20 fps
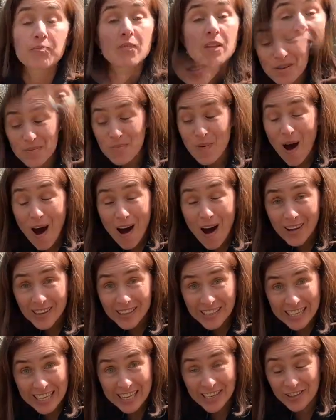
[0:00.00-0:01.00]
The
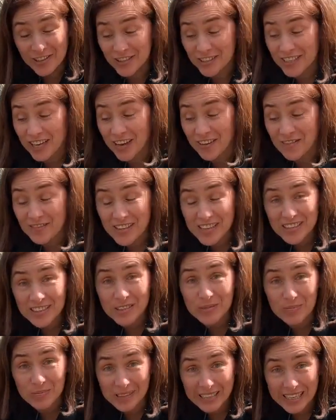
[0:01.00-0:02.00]
pollinators of
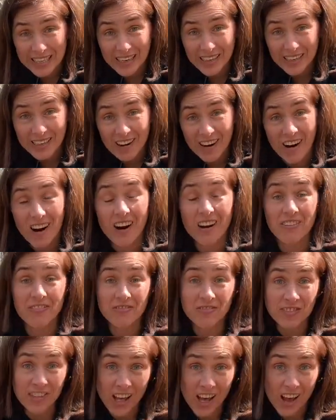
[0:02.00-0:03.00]
this plant are
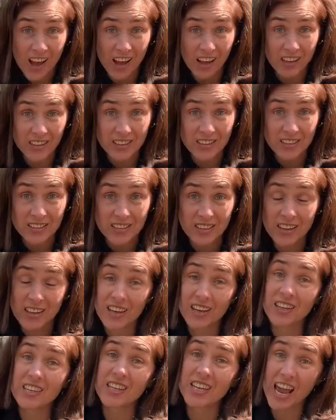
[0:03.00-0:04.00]
flies
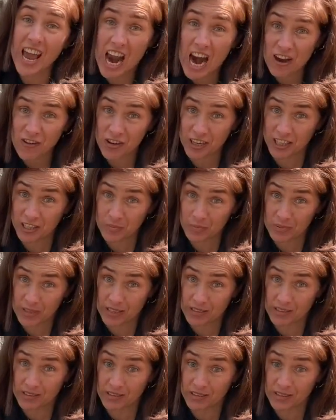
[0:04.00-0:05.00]
and carrion
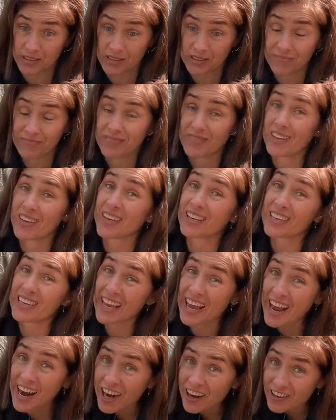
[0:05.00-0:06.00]
beetles. And
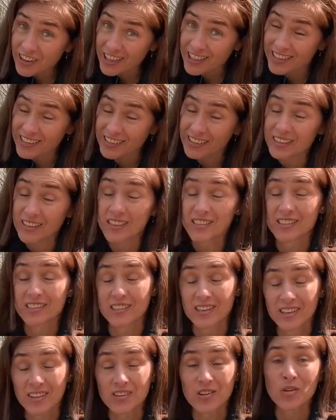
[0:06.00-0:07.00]
carrion is
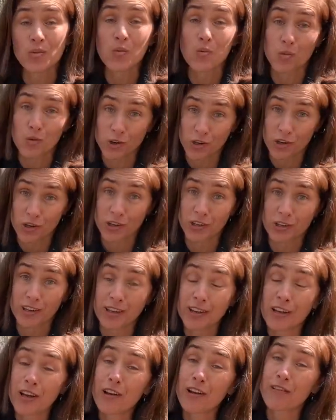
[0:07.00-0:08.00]
another word
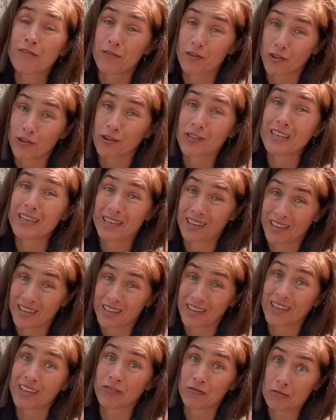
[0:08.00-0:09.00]
for
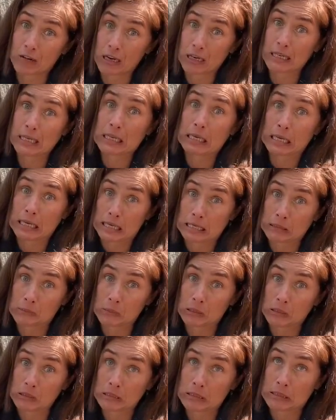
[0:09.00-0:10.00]
dead and rotting
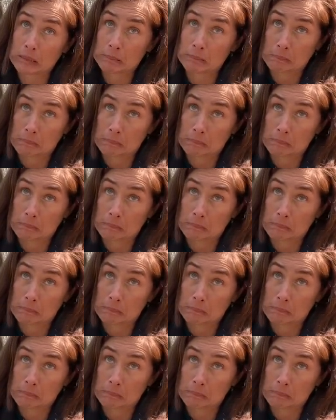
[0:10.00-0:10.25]
animals.